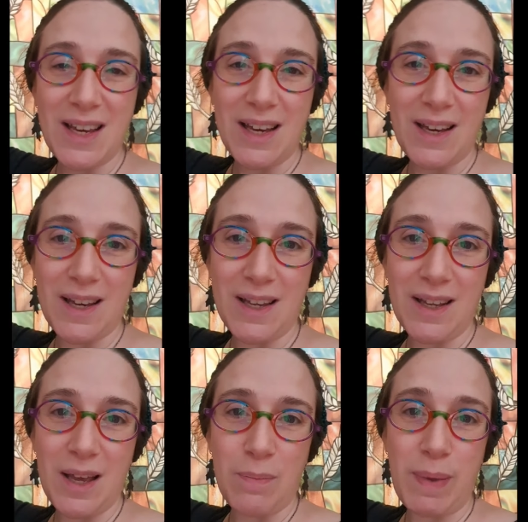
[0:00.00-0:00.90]

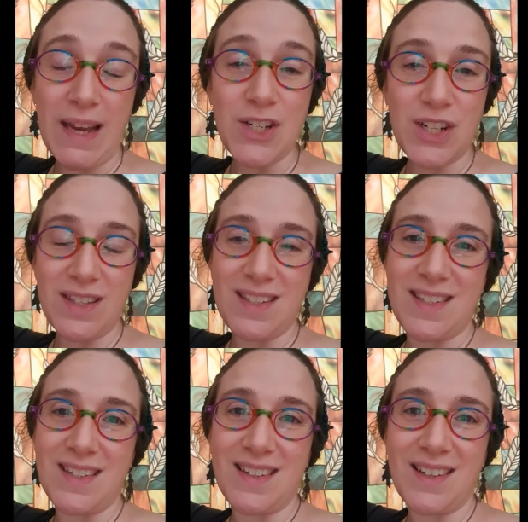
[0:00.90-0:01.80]
a patient's
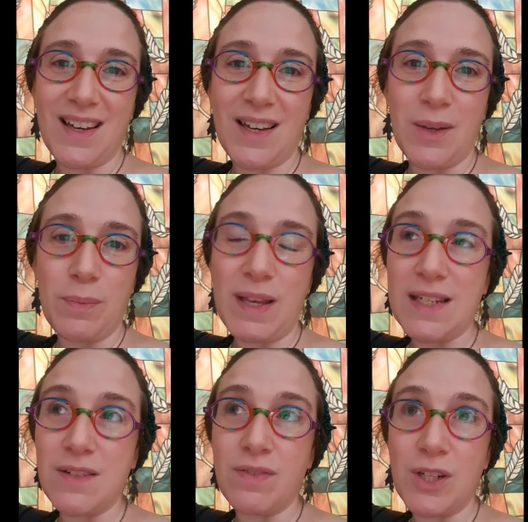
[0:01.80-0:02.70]

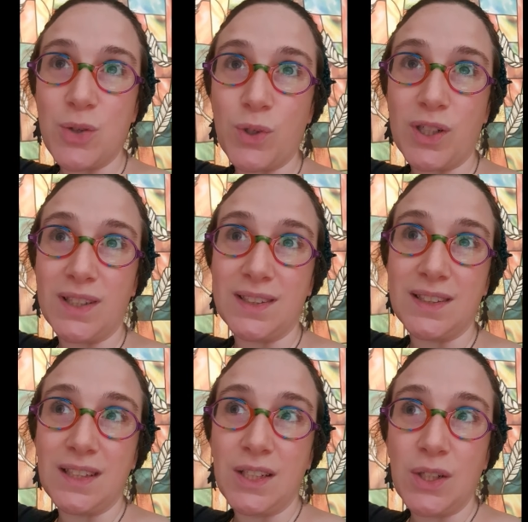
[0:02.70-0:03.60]
individual
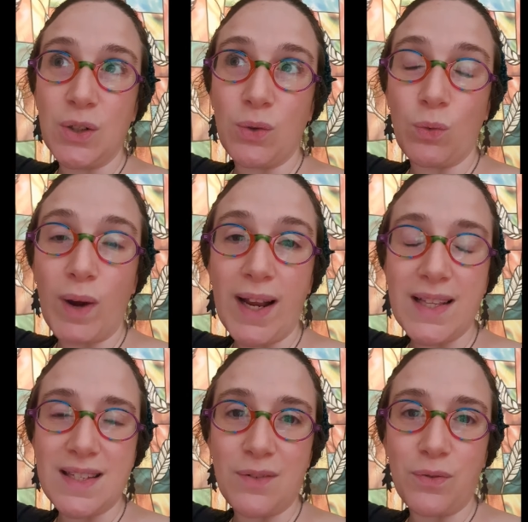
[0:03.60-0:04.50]

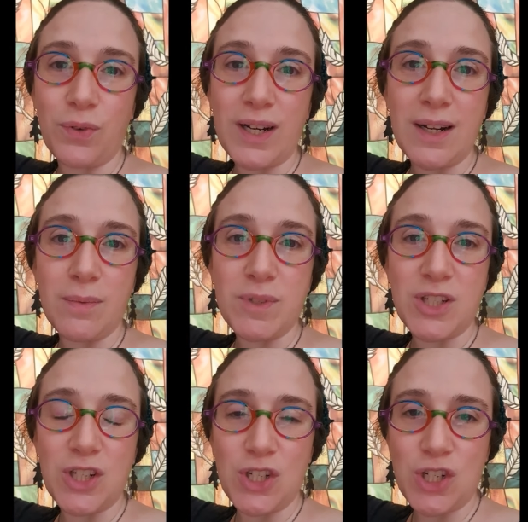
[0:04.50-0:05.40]
rights and freedoms
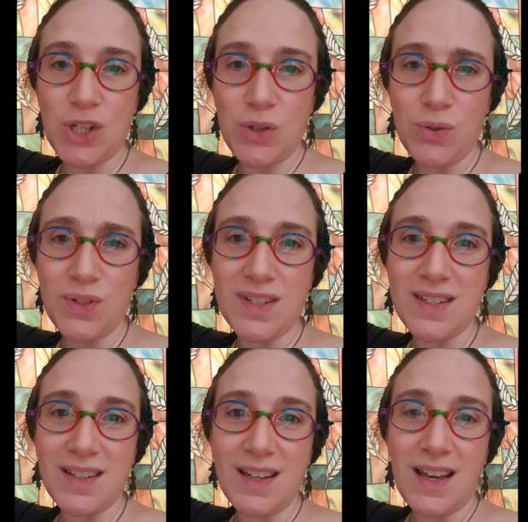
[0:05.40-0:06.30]
to choose
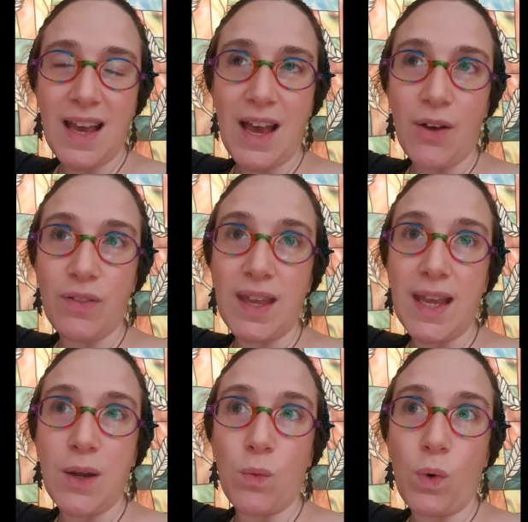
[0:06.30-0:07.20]
how
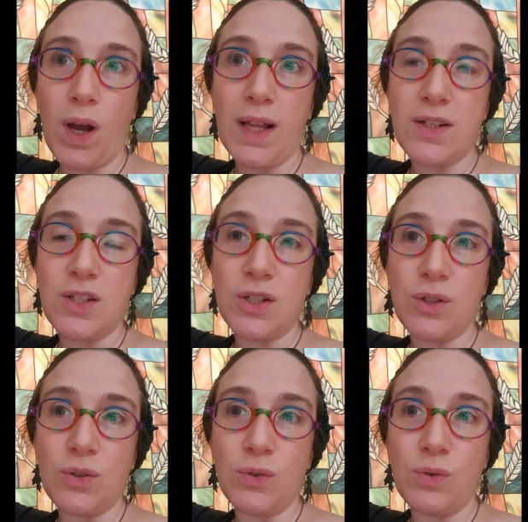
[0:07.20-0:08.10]
they want
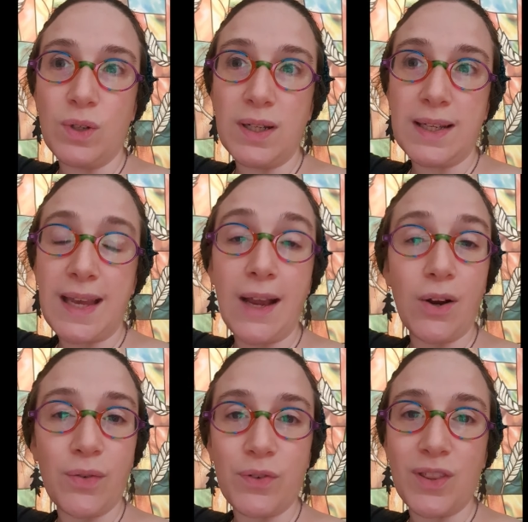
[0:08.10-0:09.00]
to care
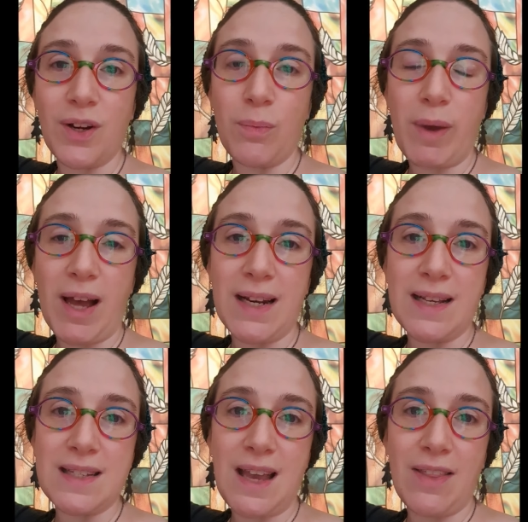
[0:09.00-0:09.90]
for their
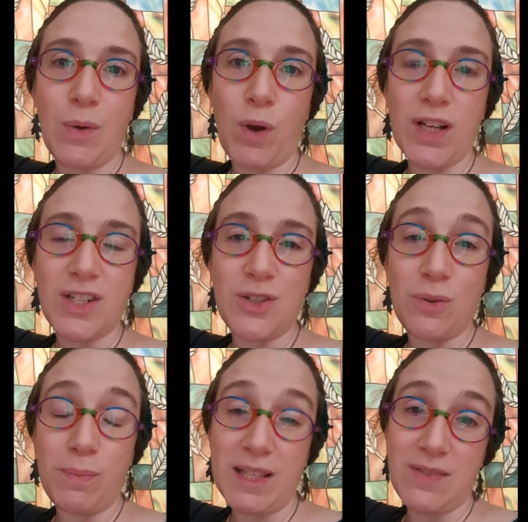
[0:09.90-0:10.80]
bodies, how they want to do the
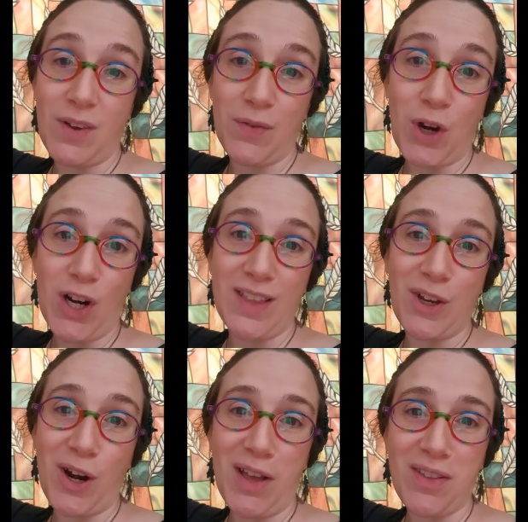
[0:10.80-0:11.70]
mitzvah of guarding their
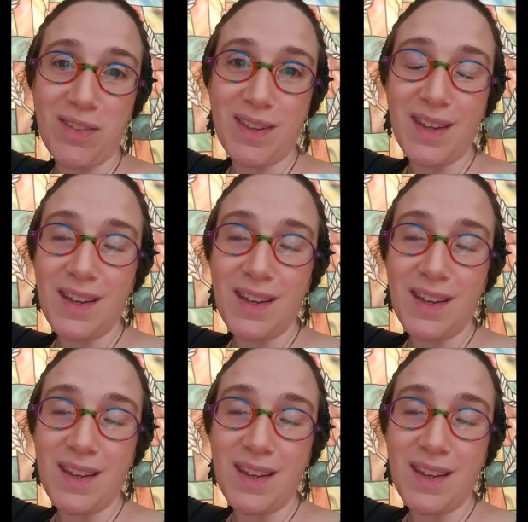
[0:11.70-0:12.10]
health.